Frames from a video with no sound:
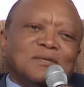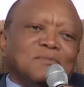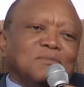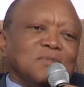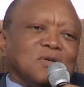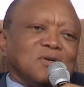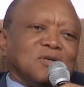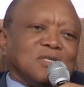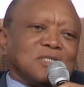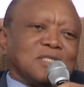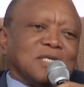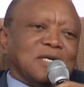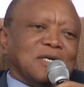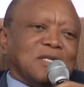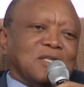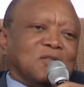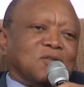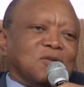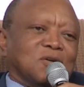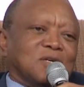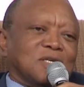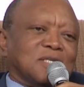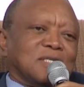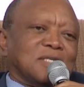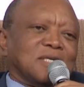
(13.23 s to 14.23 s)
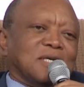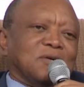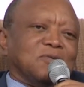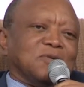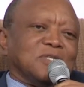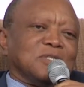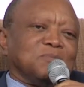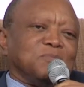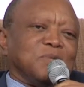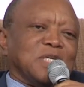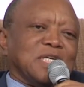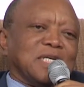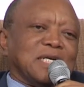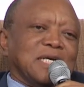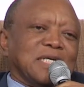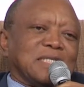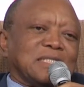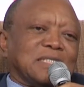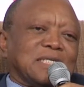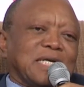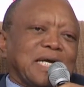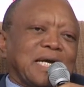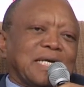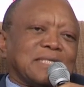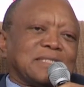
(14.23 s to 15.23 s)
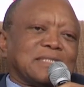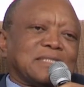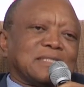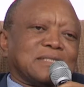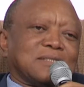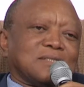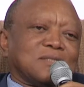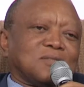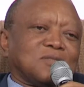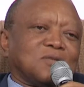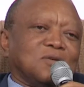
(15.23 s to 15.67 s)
because I thought I was being attacked,